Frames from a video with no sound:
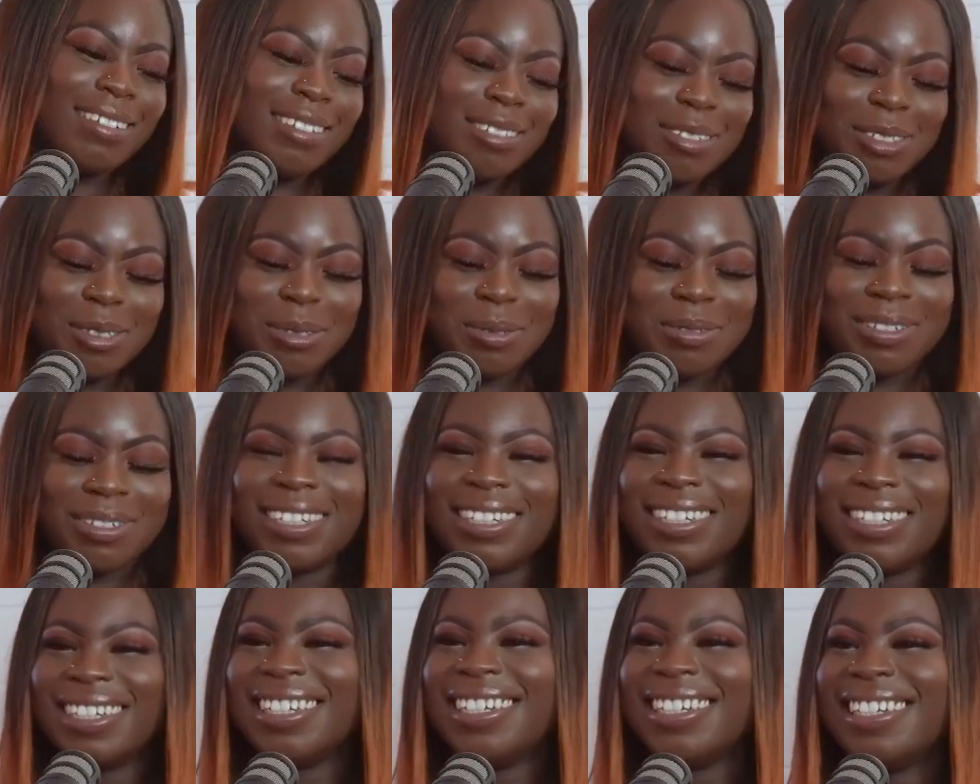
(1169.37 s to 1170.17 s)

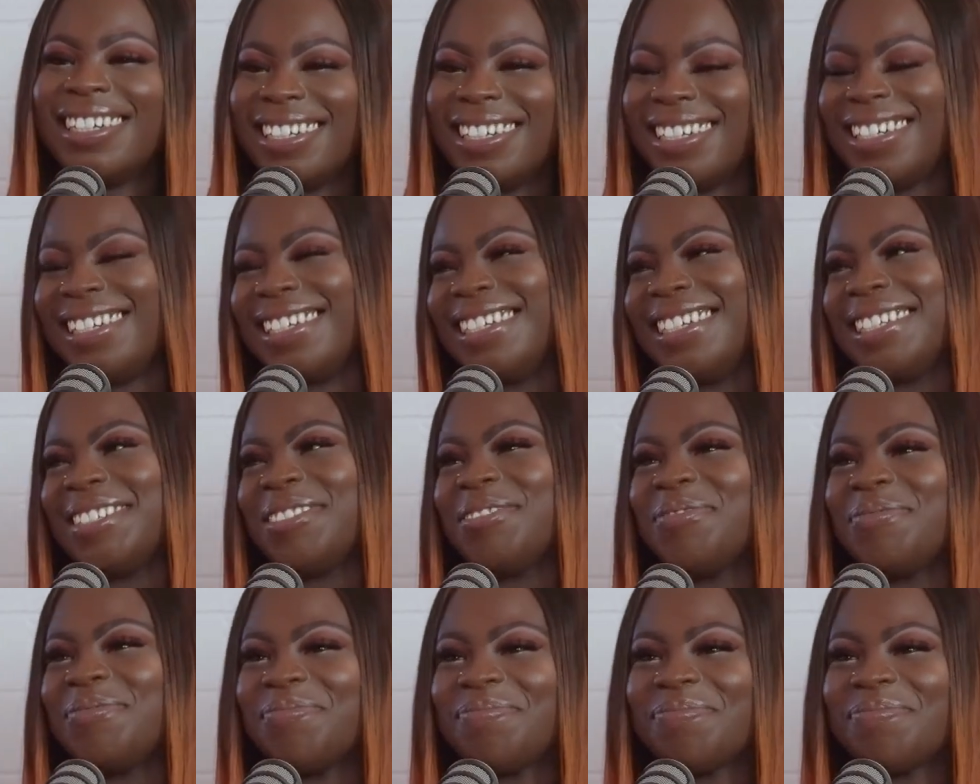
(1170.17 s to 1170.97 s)
Yes. yes. wiggle,
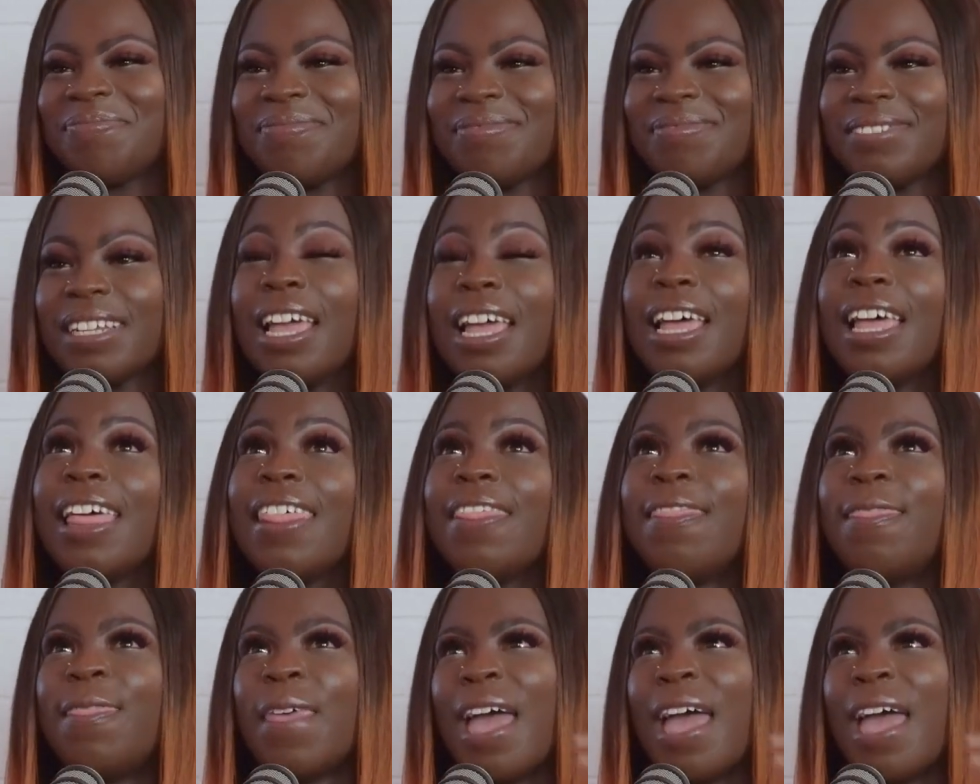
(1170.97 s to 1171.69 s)
wiggle, wiggle. That was.